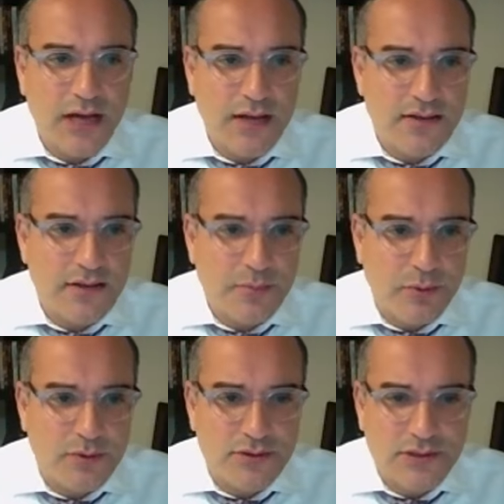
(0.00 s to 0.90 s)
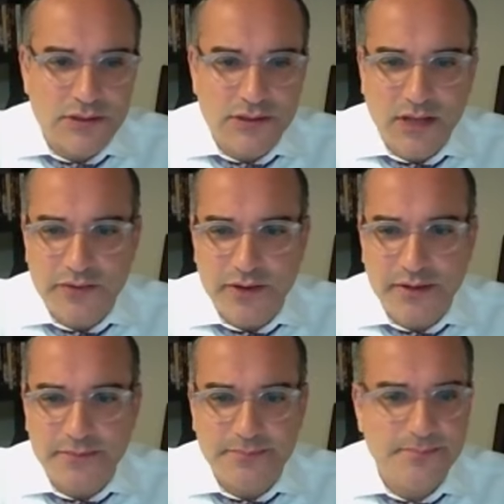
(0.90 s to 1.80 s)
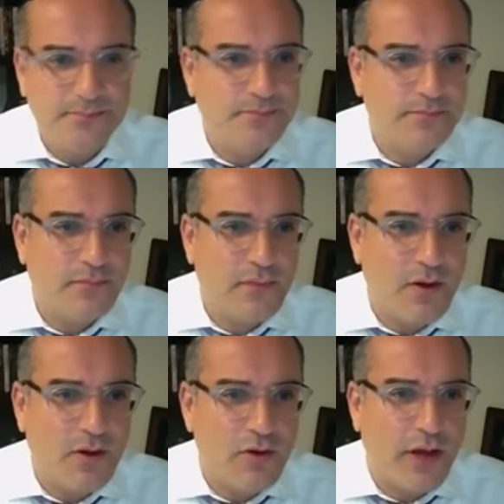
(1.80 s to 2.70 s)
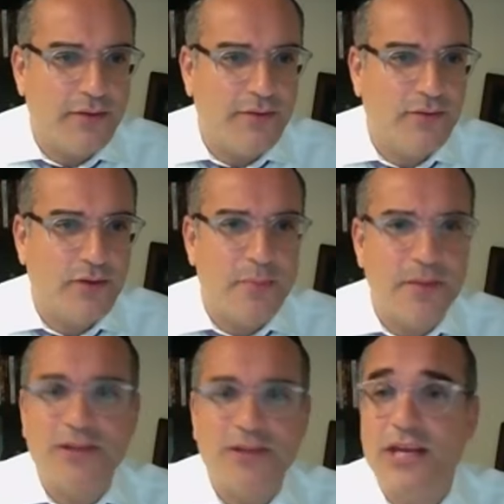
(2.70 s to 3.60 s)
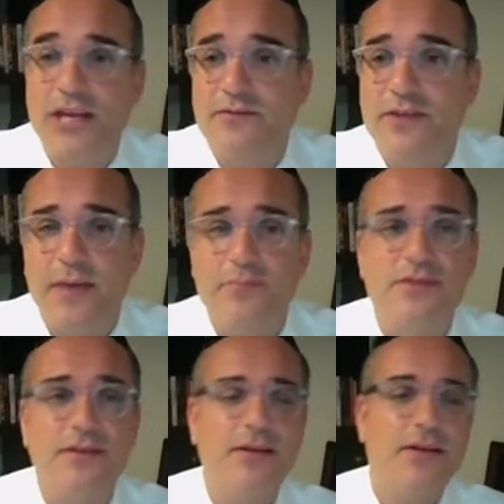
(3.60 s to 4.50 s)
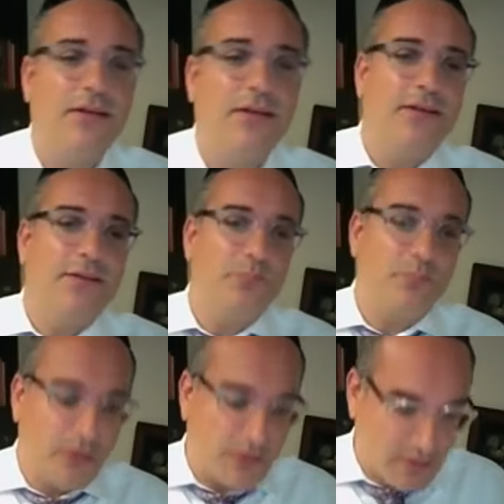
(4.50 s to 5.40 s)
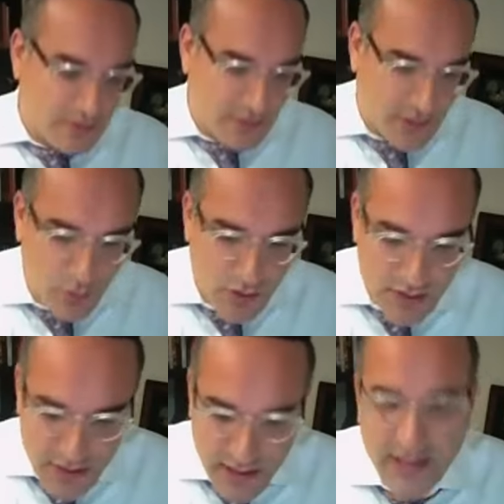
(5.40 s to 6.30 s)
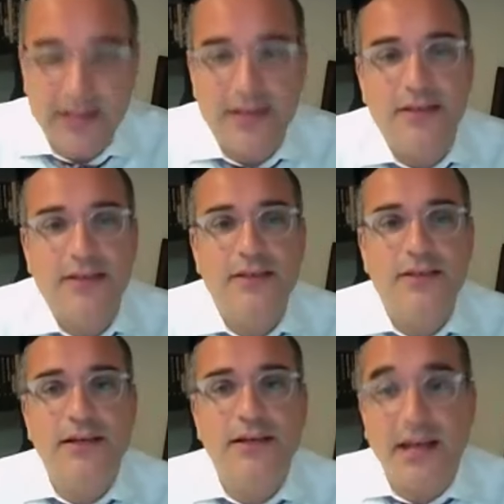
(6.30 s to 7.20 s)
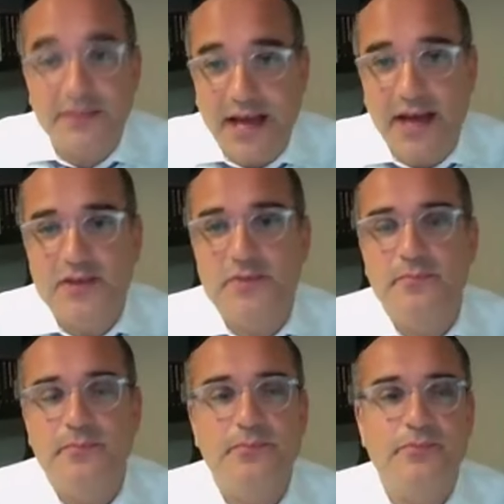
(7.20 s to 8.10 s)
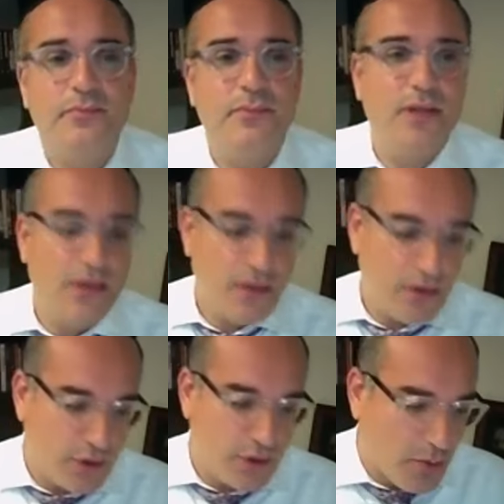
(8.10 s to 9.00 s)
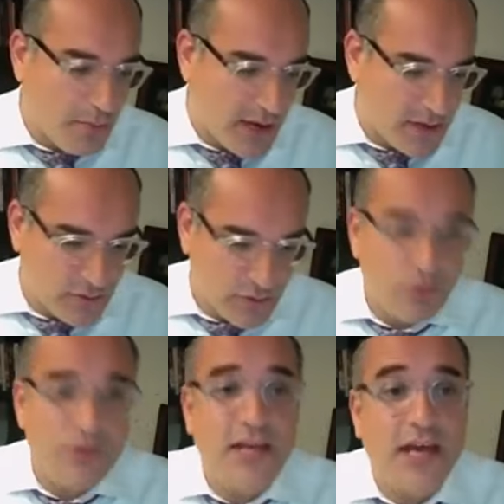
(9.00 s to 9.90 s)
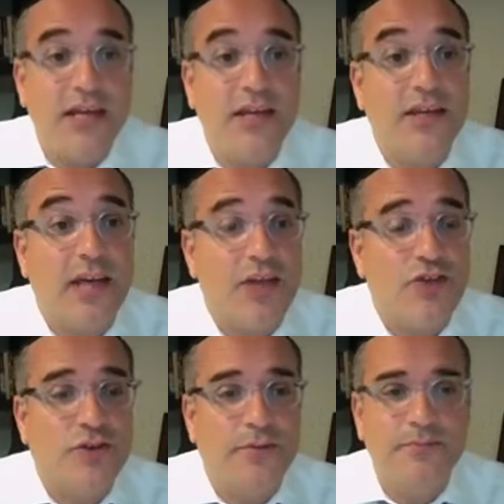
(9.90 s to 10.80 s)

I think the person is not there. Okay, so I'm not going to give names, but there was a Khatan, a young man, who was getting engaged.